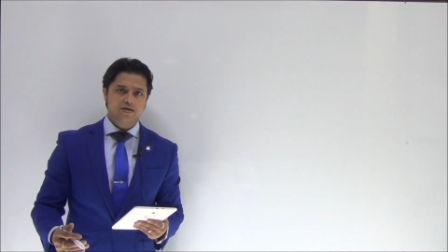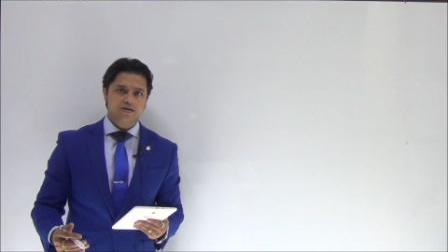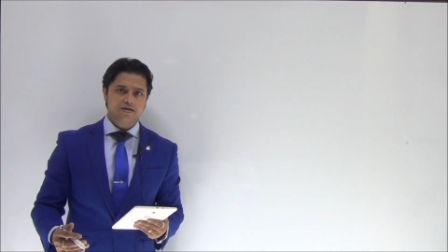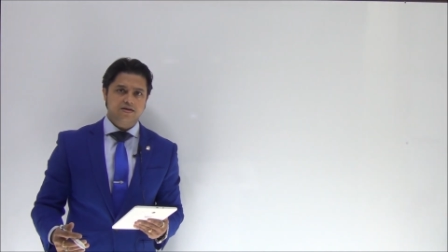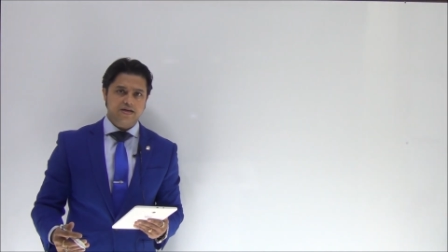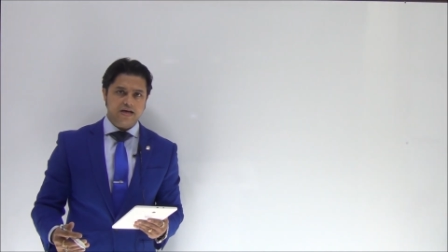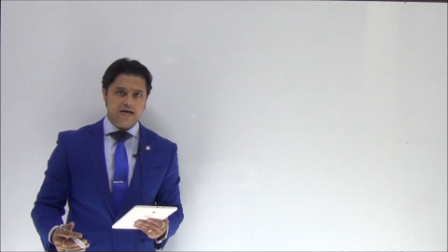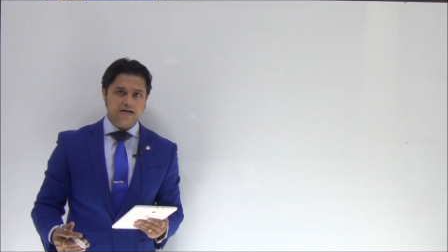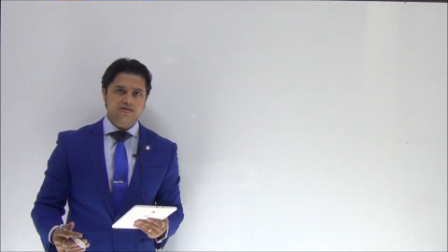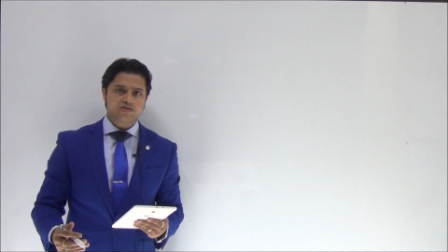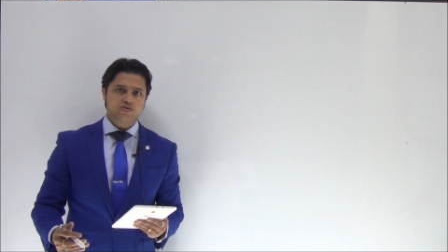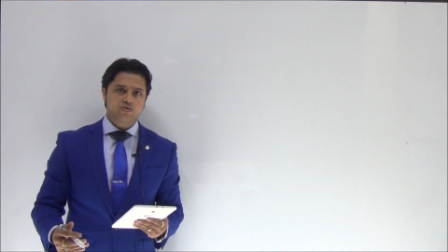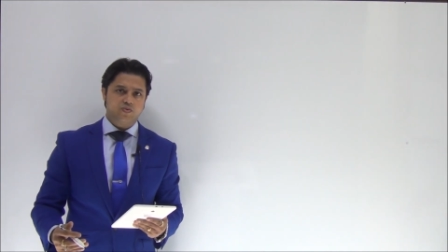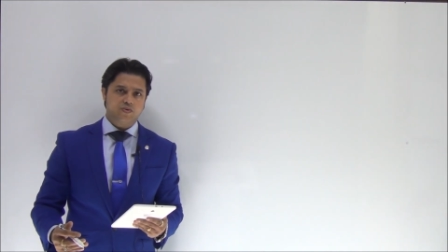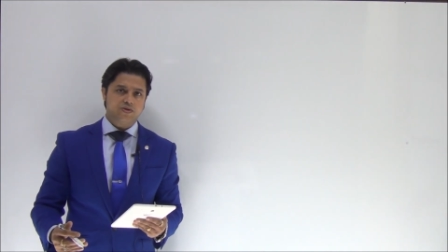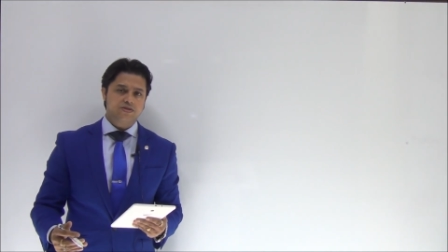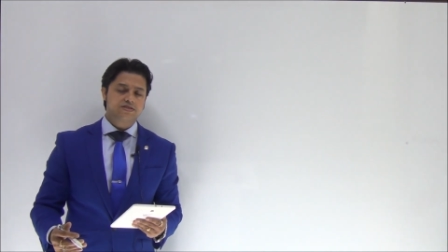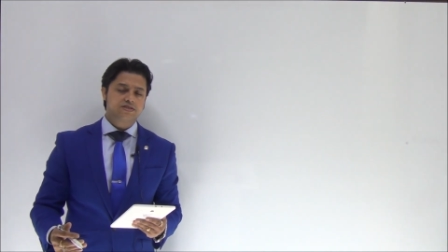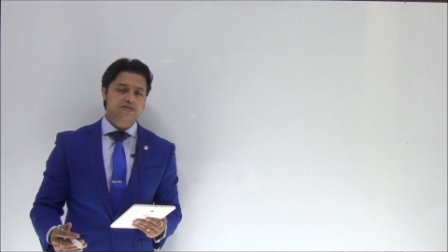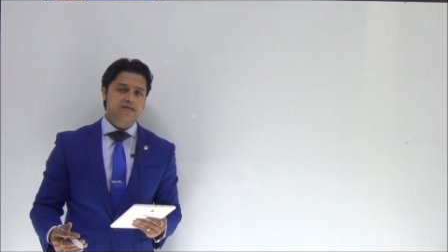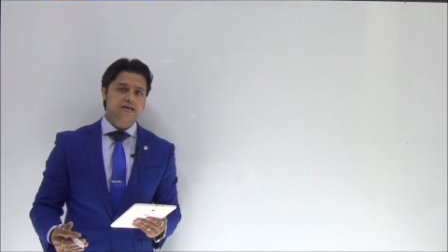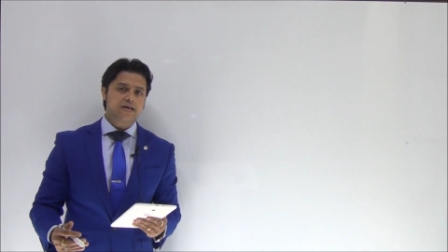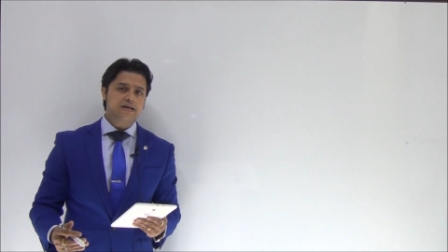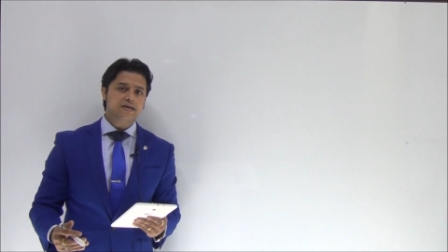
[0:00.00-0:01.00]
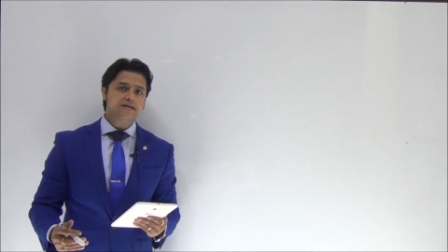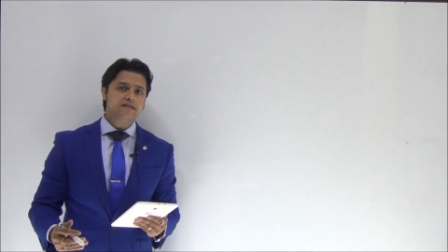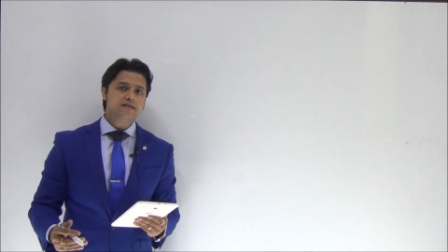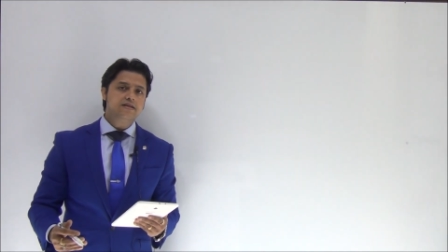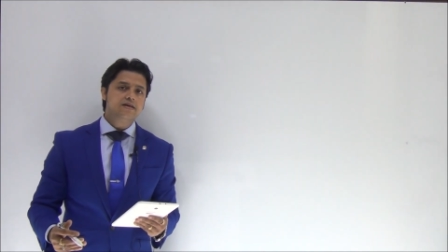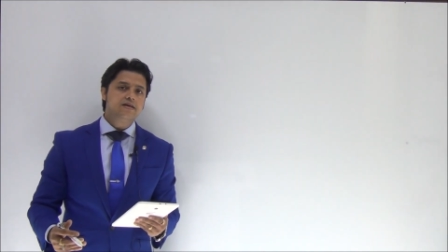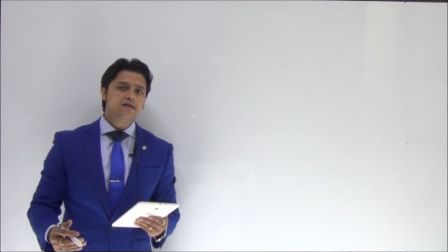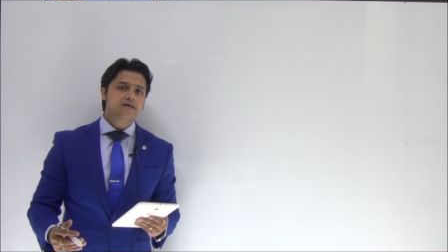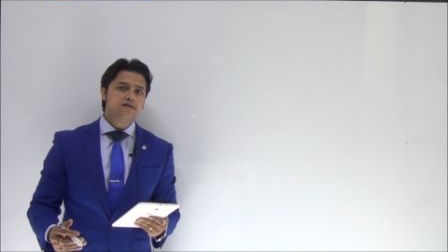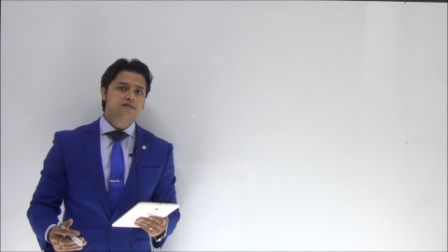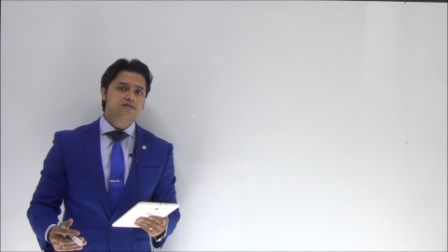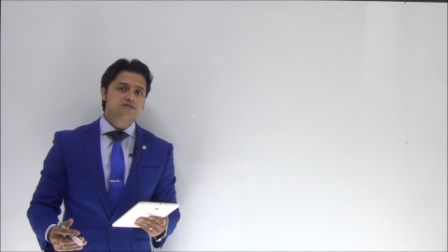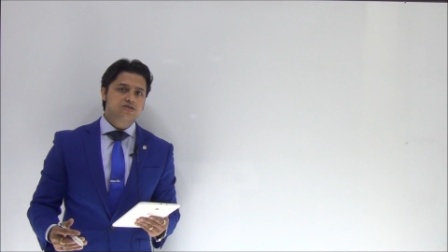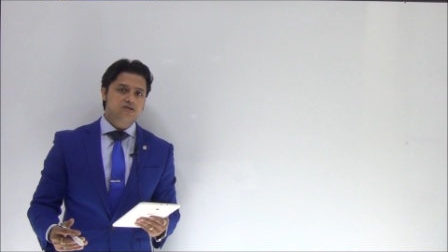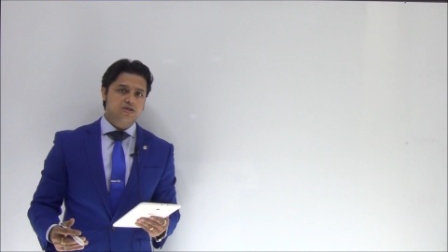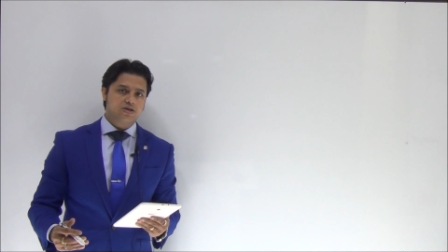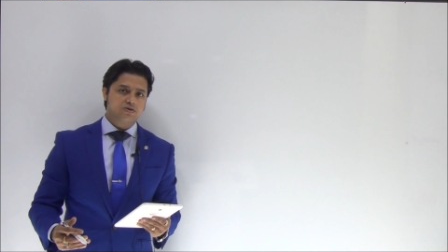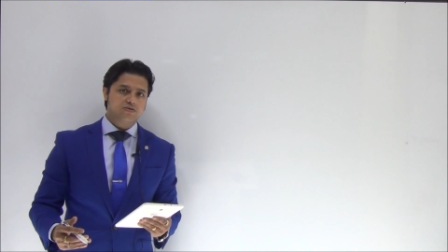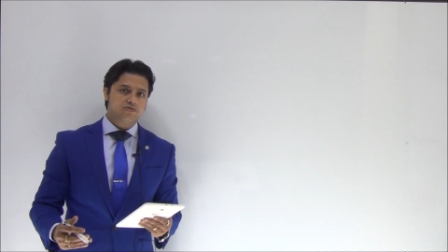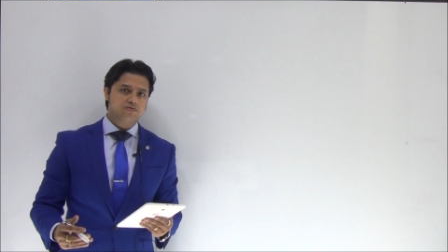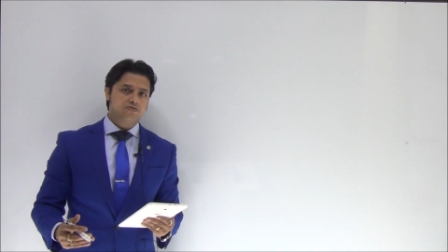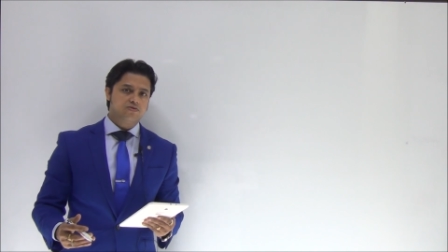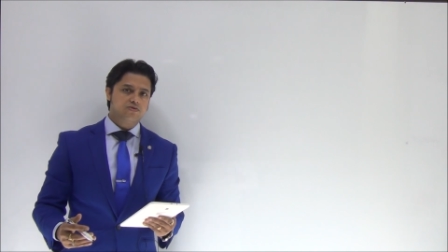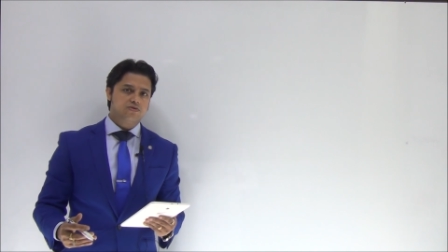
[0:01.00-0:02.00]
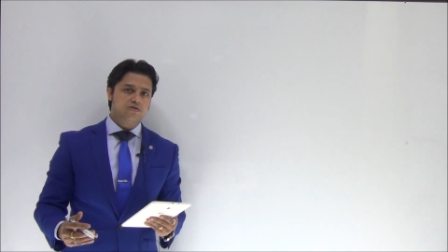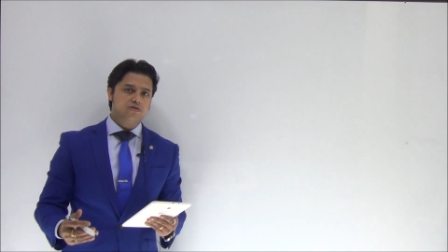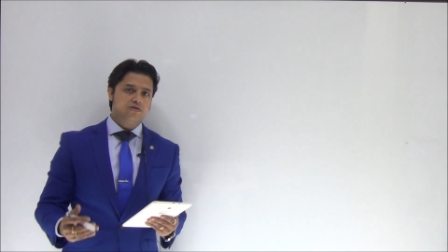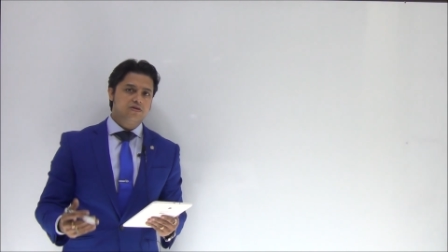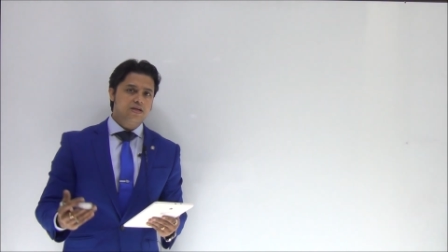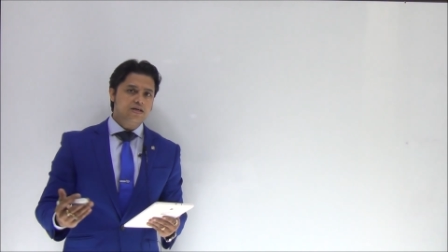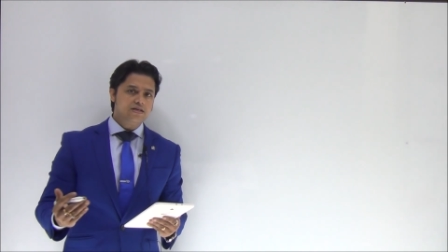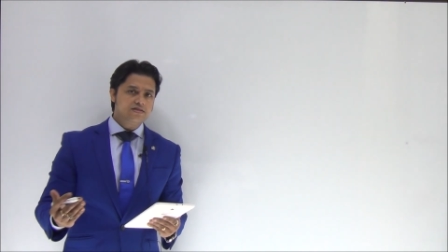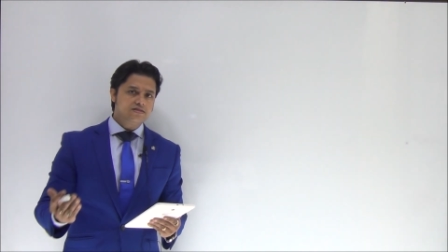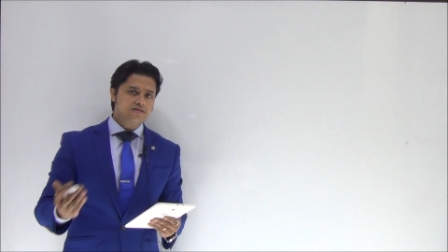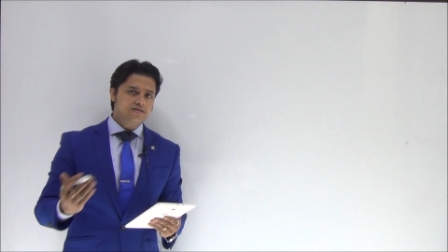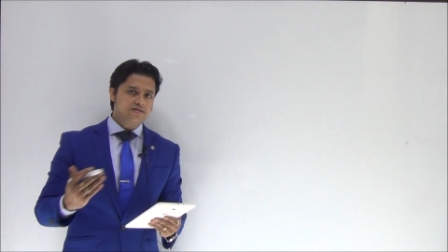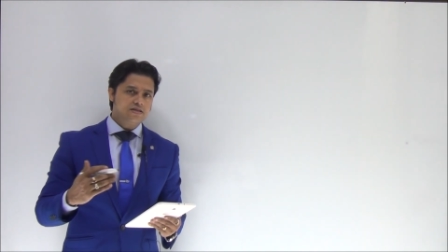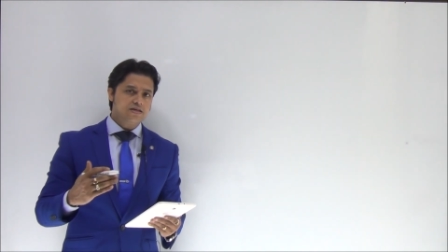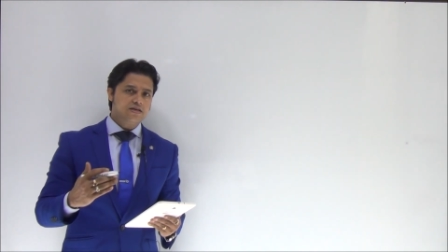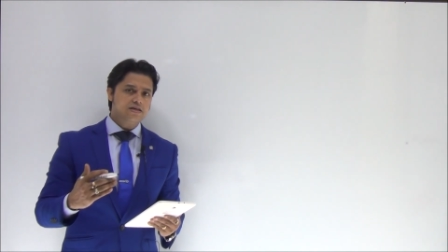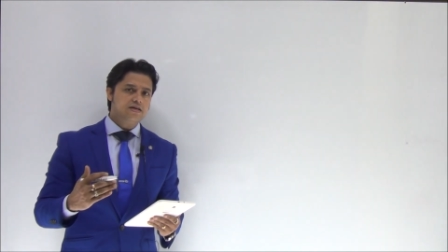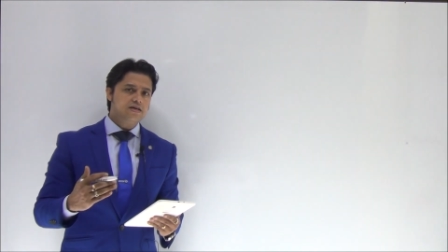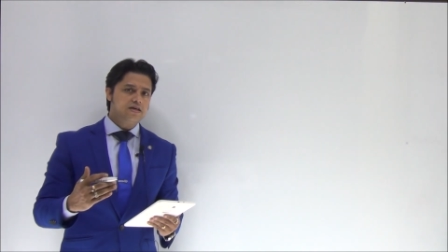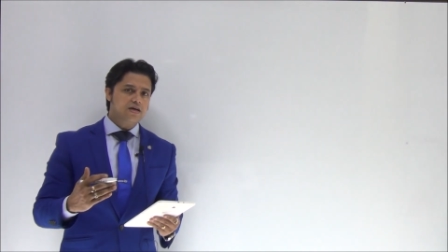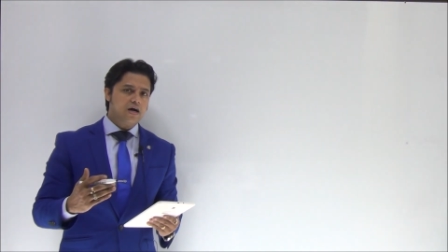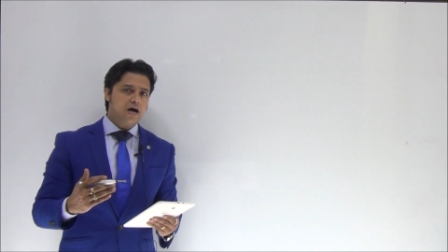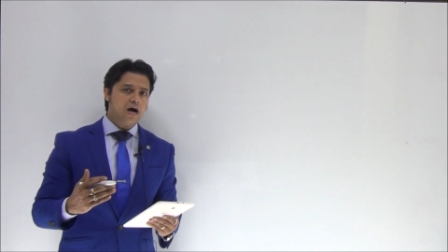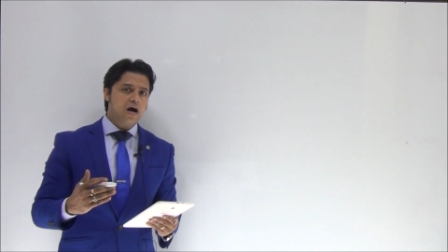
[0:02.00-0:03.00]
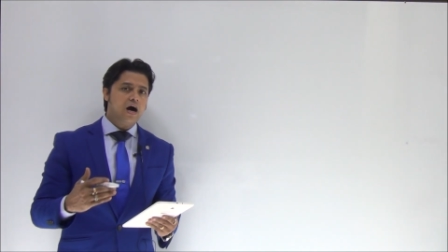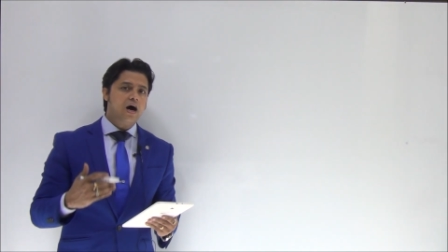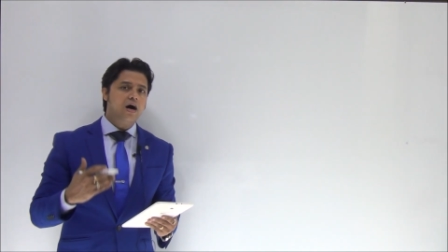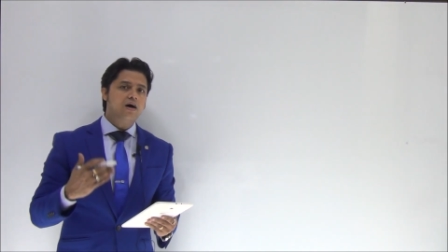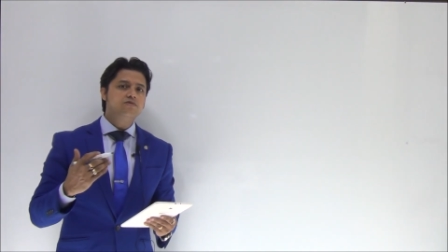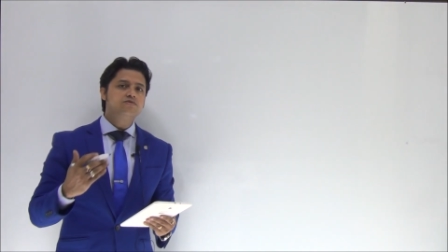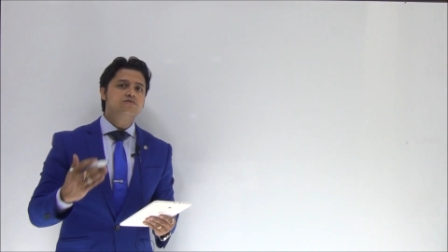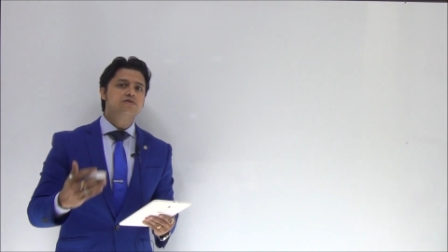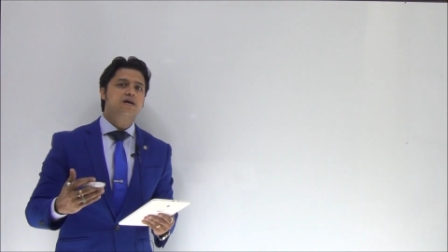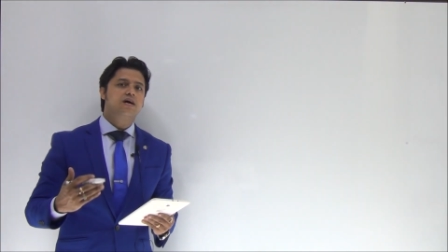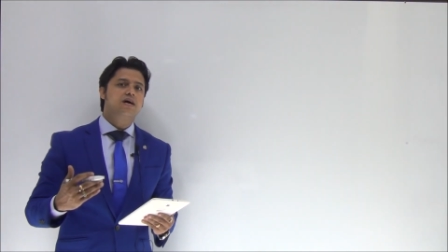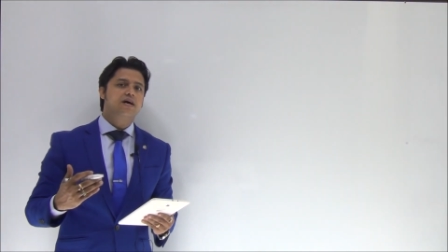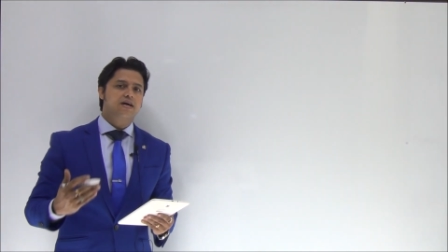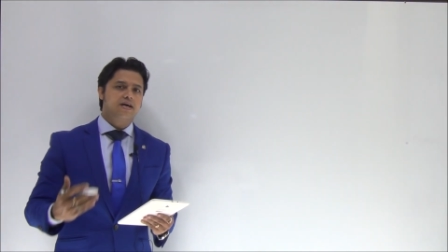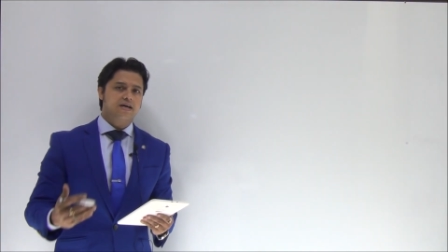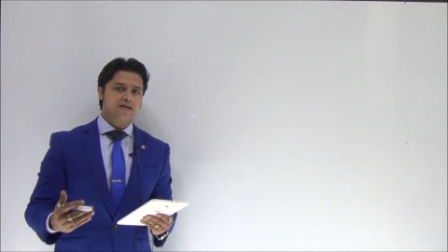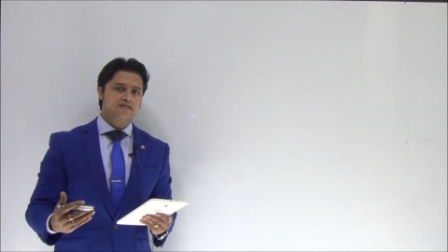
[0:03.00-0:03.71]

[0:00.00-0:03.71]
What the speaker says: Yes, once again, so let's see how the